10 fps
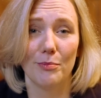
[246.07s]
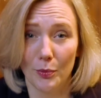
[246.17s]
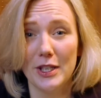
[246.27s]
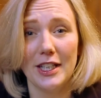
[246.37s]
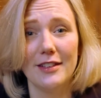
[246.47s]

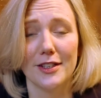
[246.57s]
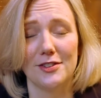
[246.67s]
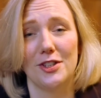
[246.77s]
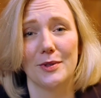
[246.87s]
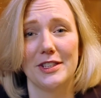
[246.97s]
But we need
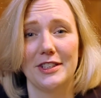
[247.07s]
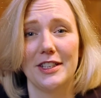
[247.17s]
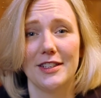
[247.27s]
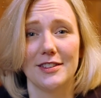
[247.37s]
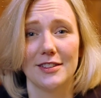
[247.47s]
those new
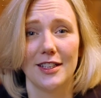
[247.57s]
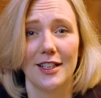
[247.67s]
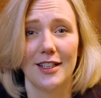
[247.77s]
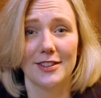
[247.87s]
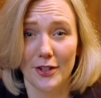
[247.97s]
ideas.
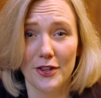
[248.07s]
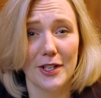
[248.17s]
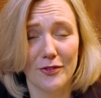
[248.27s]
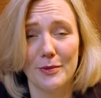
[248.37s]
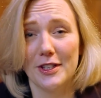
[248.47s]
So the
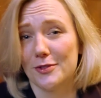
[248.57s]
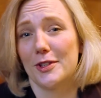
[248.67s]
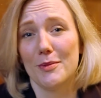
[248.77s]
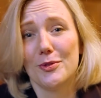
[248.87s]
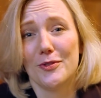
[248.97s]
thing for me that's
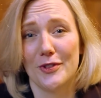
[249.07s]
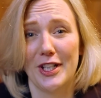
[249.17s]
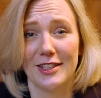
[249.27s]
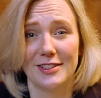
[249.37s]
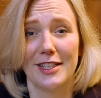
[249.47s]
really important for
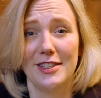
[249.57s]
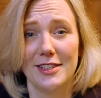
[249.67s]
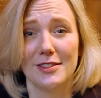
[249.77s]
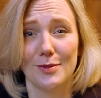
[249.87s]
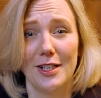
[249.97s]
the next 10
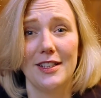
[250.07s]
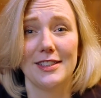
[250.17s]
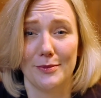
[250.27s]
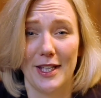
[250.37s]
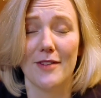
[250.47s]
years as well
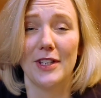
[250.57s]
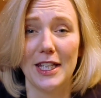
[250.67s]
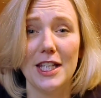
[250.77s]
is that we have